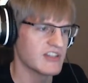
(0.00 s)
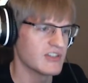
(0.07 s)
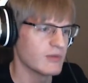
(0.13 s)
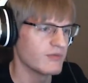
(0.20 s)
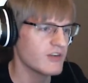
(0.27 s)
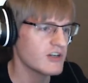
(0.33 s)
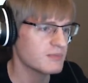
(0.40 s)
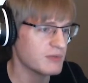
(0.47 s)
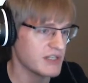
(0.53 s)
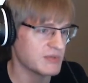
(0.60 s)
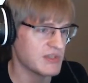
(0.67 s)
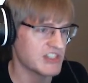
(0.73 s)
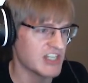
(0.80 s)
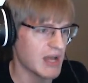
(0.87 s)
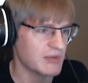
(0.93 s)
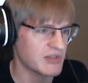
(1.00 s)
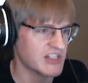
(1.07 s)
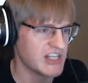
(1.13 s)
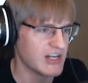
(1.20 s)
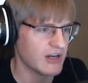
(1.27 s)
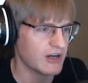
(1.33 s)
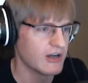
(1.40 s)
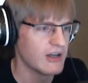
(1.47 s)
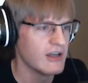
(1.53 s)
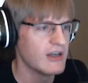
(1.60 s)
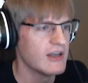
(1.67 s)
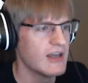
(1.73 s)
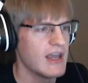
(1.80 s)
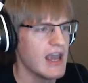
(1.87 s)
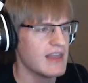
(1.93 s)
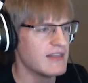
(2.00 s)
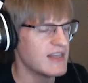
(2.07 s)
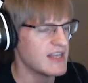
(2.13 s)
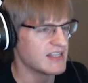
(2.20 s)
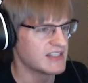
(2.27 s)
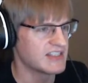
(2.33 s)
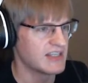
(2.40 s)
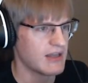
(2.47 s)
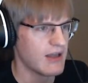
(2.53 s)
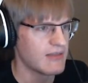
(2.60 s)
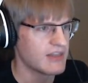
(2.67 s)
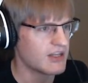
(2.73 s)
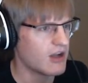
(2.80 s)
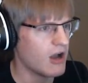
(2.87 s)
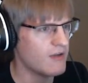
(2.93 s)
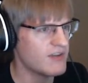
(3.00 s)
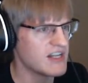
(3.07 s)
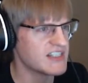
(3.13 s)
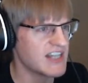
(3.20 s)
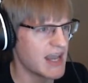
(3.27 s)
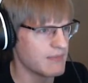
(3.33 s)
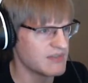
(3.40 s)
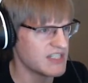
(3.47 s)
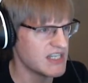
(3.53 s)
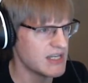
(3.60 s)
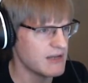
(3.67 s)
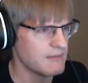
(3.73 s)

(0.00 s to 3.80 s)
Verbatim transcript: So first place we stopped was here, and this, the coffin is empty?